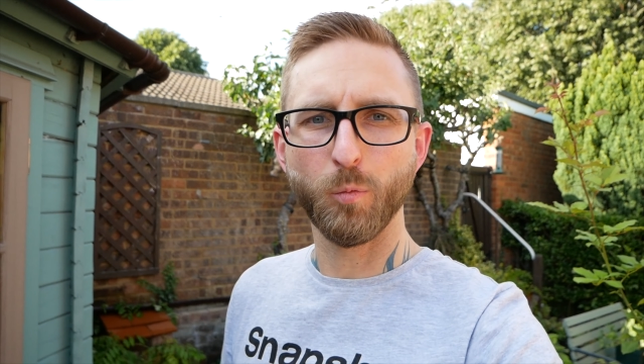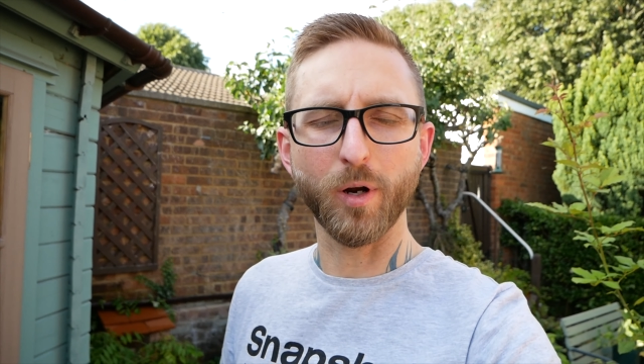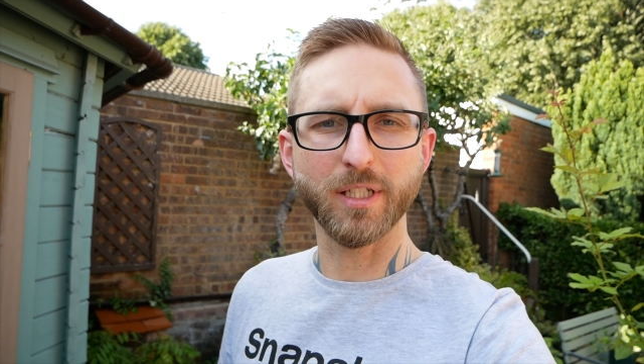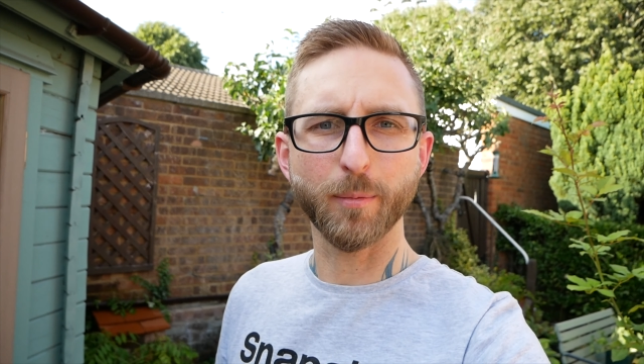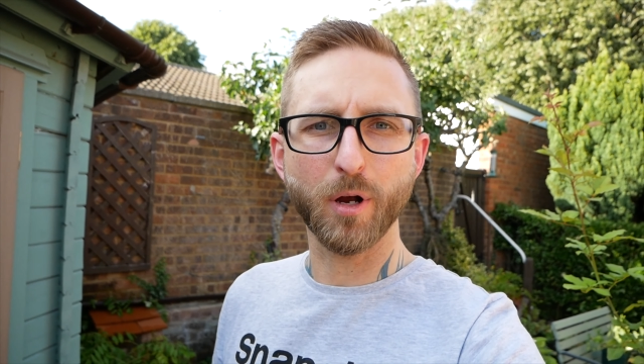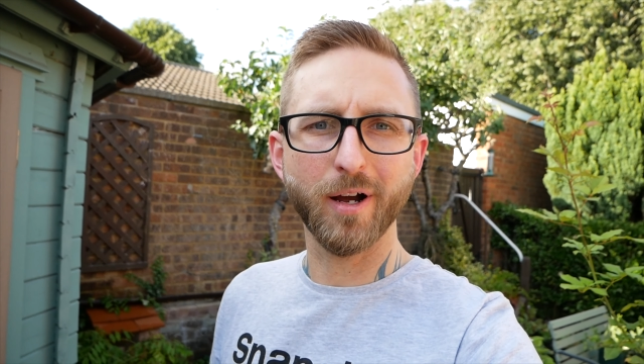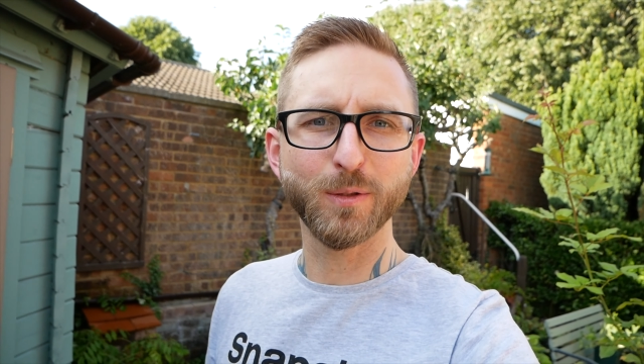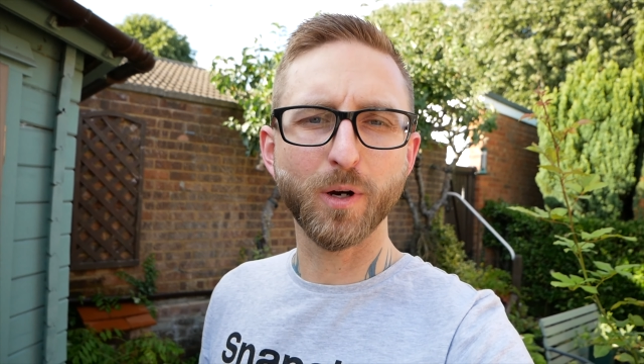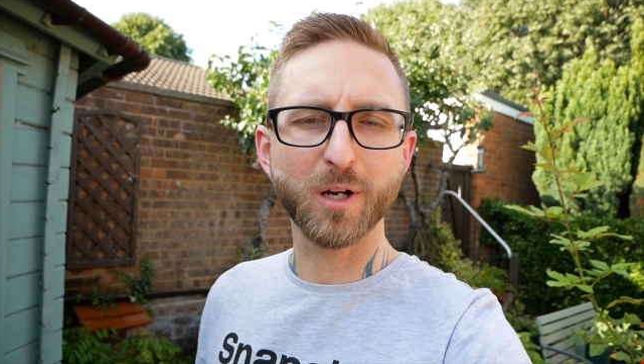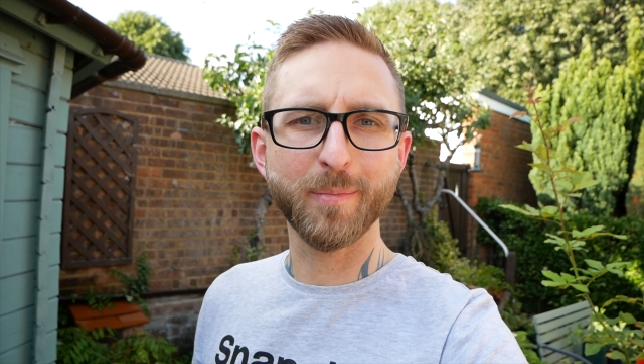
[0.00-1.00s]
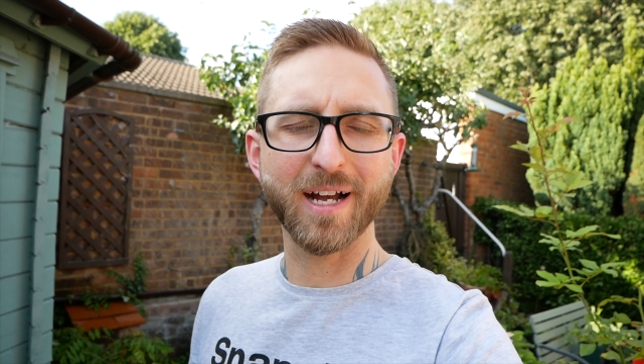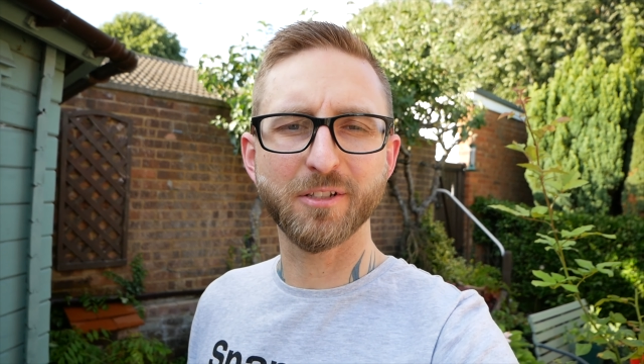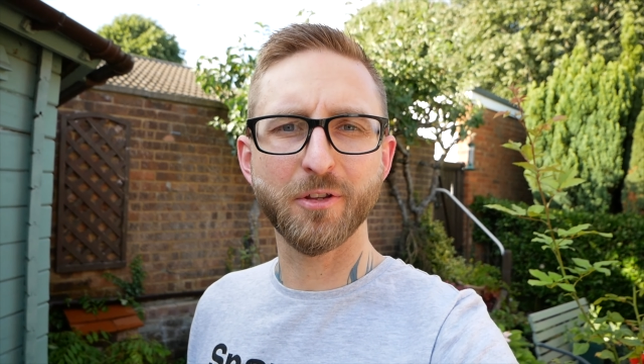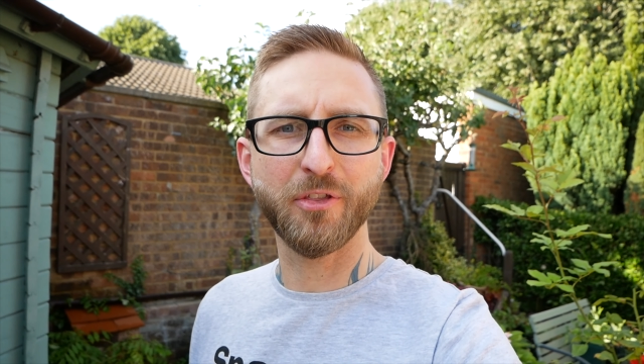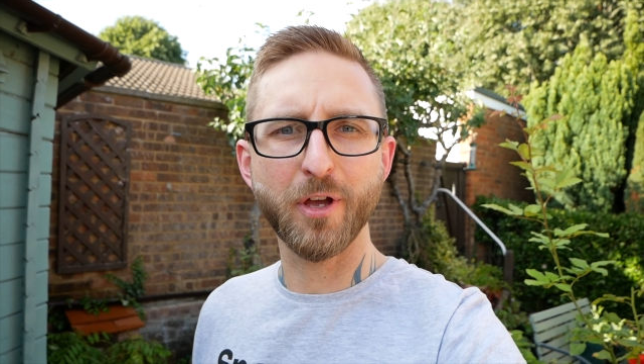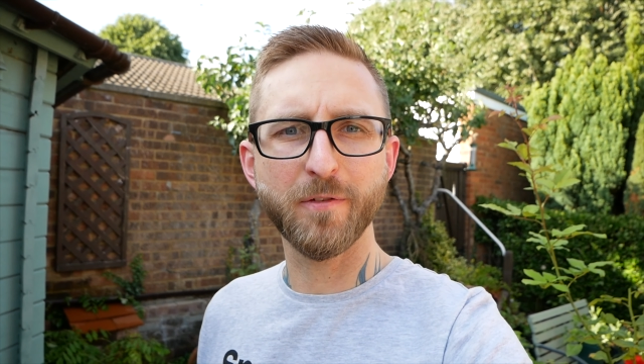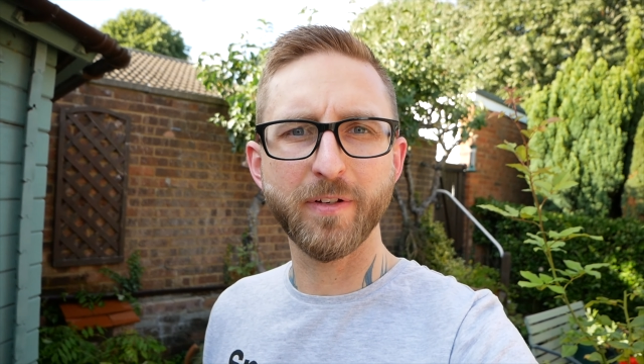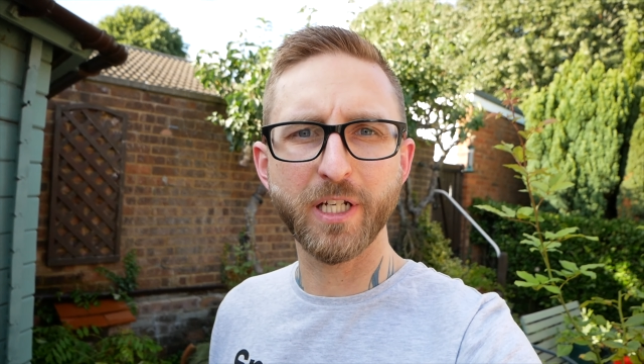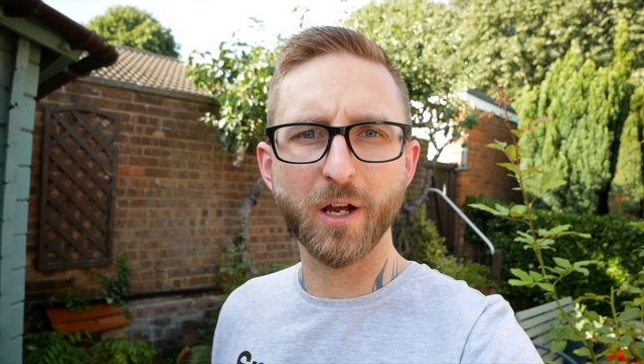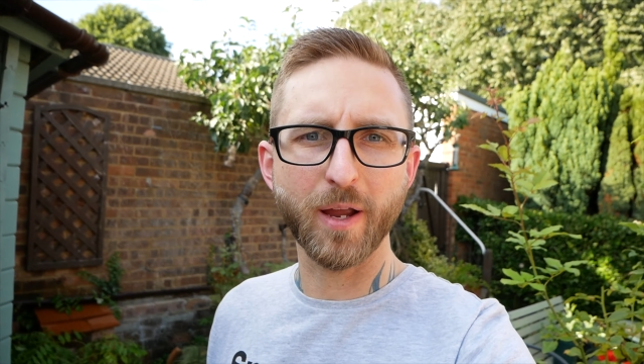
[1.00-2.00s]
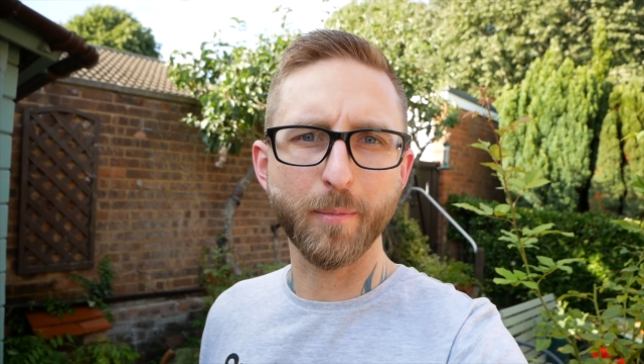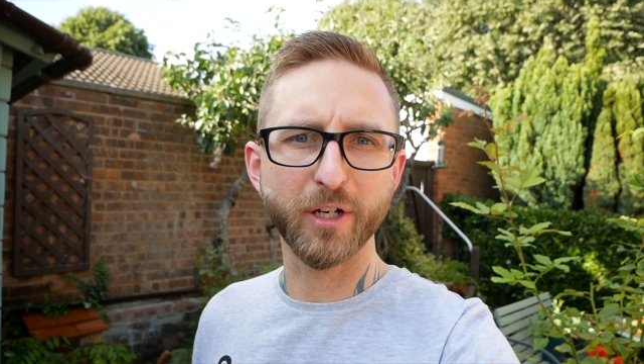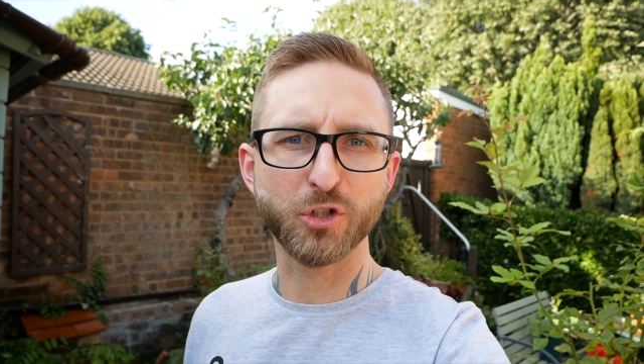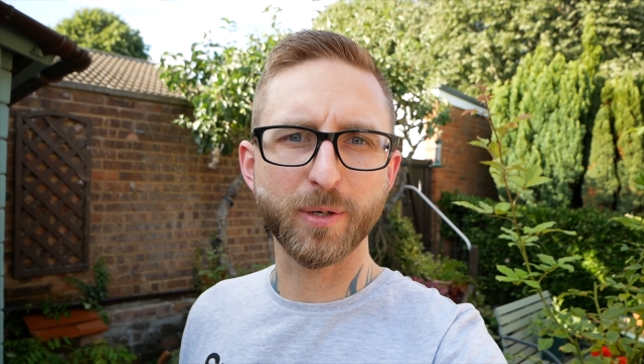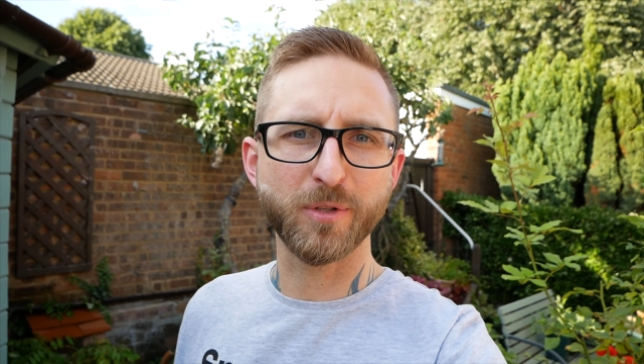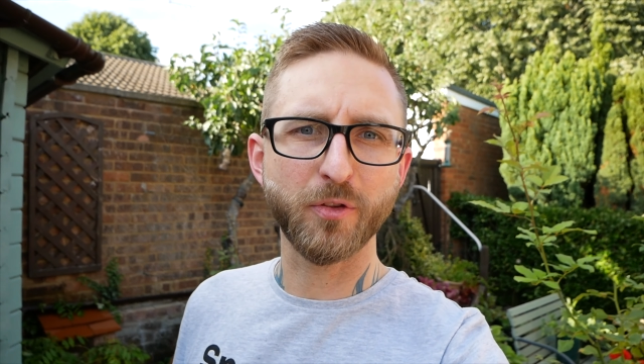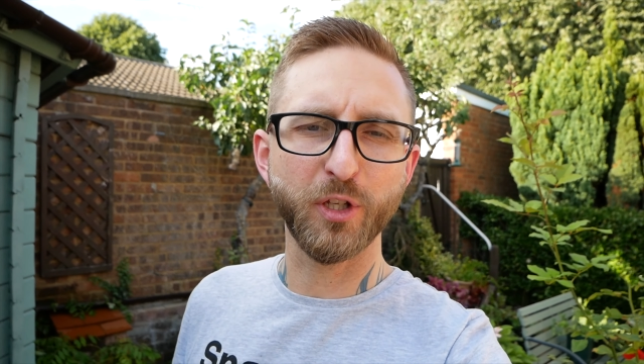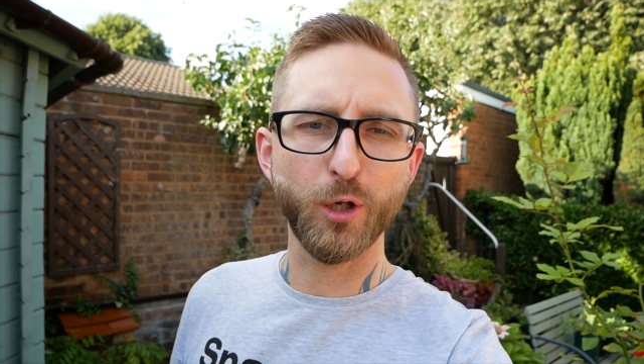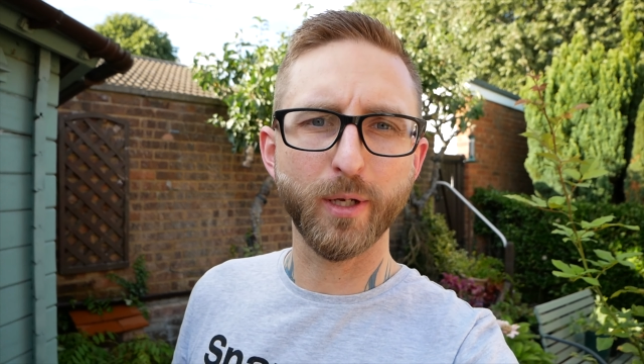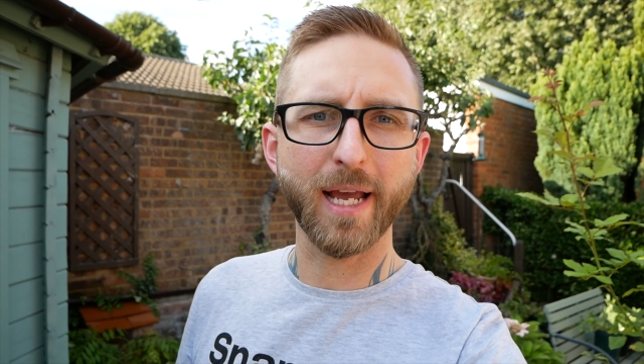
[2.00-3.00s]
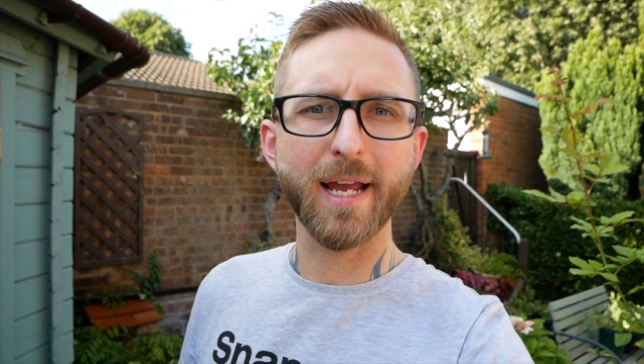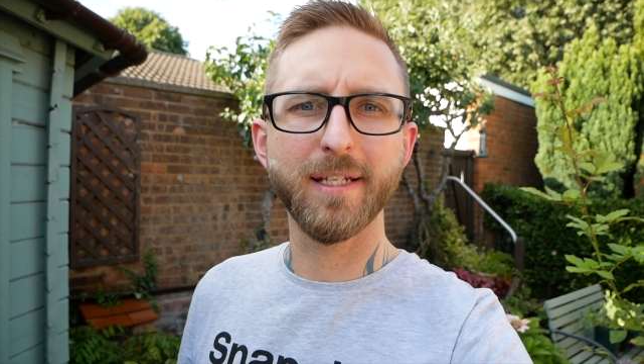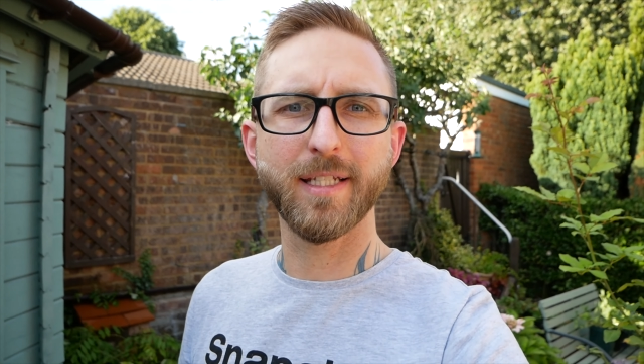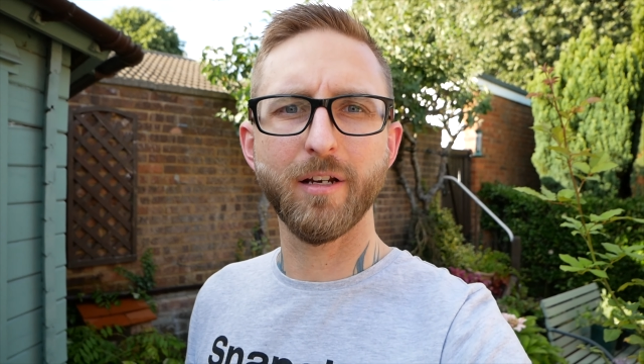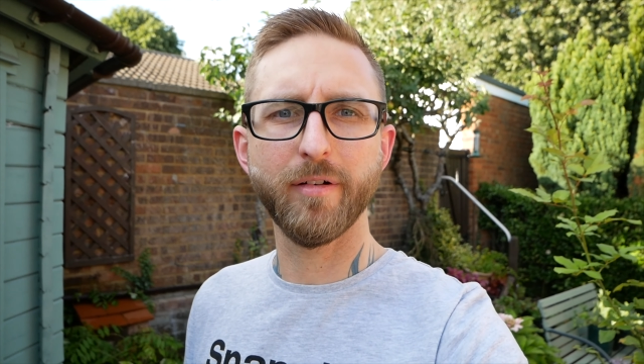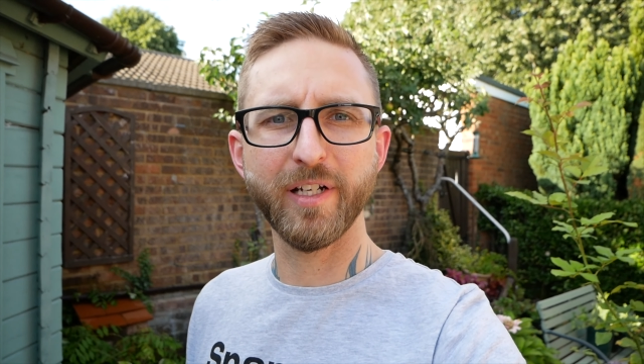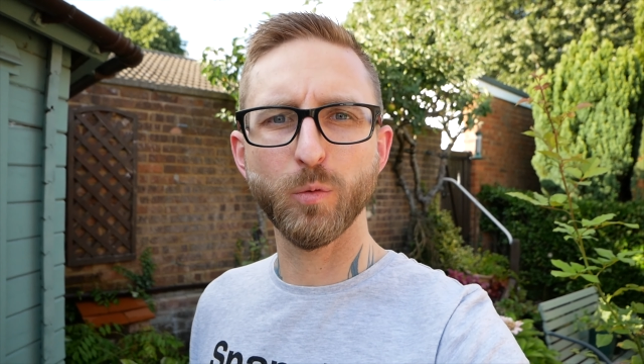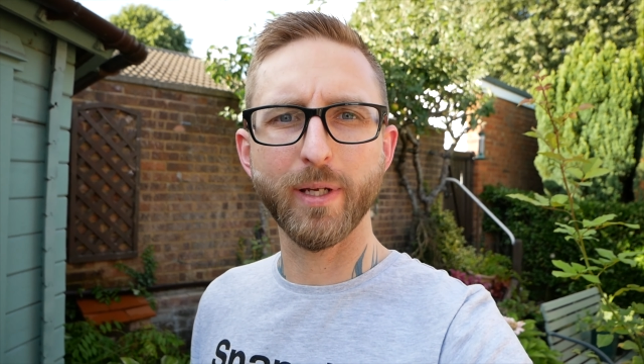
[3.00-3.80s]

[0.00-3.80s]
What is up guys, welcome back to the third video in my trip to the UK series.